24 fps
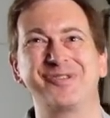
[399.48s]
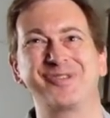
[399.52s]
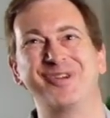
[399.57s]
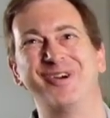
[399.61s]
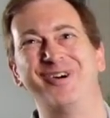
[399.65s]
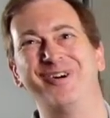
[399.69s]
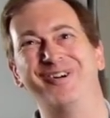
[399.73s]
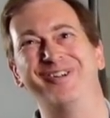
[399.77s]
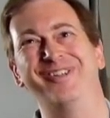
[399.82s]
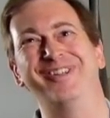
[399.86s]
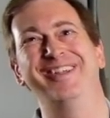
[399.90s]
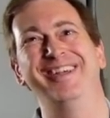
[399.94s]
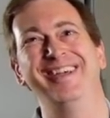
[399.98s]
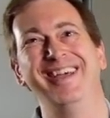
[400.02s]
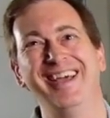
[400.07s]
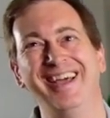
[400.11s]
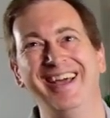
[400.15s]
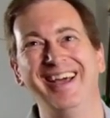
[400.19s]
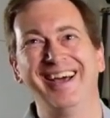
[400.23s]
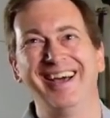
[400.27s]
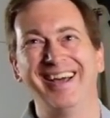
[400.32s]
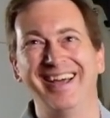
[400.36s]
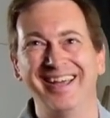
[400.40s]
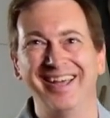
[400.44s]
so
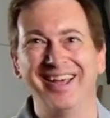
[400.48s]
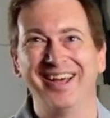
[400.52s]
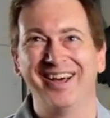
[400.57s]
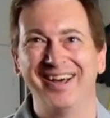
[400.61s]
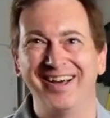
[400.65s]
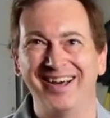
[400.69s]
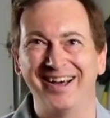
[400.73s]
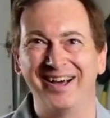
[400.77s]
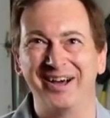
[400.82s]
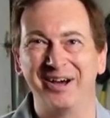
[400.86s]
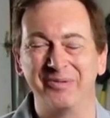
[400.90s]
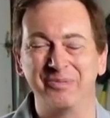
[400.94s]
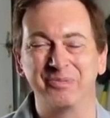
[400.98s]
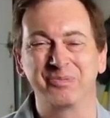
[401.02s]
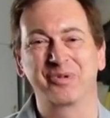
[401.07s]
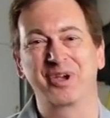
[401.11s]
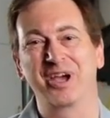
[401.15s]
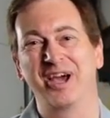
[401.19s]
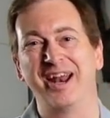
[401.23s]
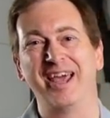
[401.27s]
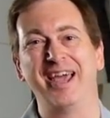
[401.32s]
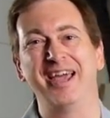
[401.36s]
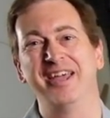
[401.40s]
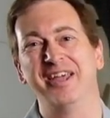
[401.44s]
uh,
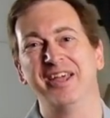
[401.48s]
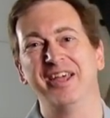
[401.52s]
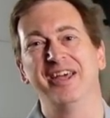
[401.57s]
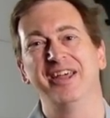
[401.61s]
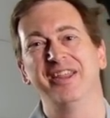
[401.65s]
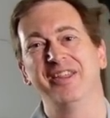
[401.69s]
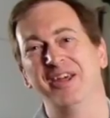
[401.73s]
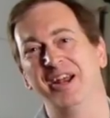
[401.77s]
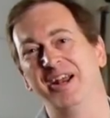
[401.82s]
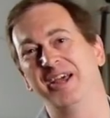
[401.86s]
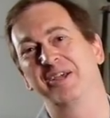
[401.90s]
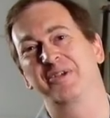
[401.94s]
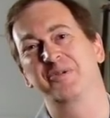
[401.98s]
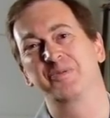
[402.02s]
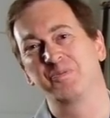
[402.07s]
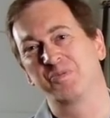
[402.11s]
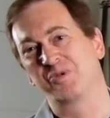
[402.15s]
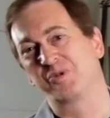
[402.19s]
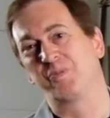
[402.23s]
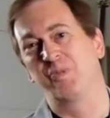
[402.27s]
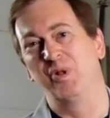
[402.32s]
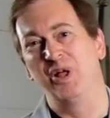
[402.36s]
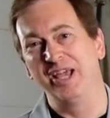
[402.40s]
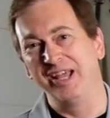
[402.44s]
kind of then I
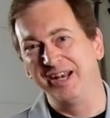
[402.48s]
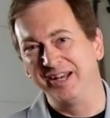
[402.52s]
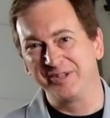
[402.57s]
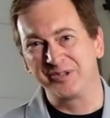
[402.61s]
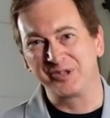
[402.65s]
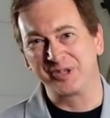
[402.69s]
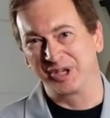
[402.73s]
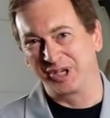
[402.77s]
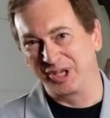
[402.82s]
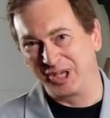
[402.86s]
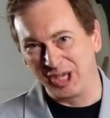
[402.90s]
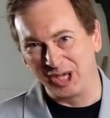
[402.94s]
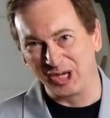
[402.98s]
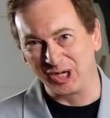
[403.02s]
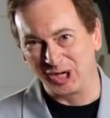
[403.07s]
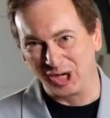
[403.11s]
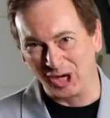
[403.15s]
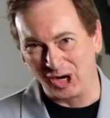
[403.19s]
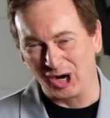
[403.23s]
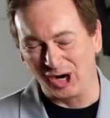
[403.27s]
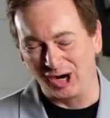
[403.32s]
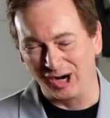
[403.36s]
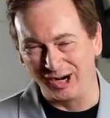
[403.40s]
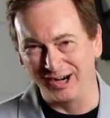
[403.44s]
explain it's a kit
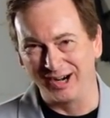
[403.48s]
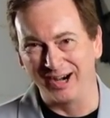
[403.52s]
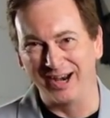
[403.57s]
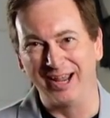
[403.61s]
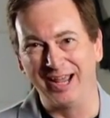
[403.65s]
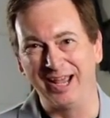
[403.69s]
car,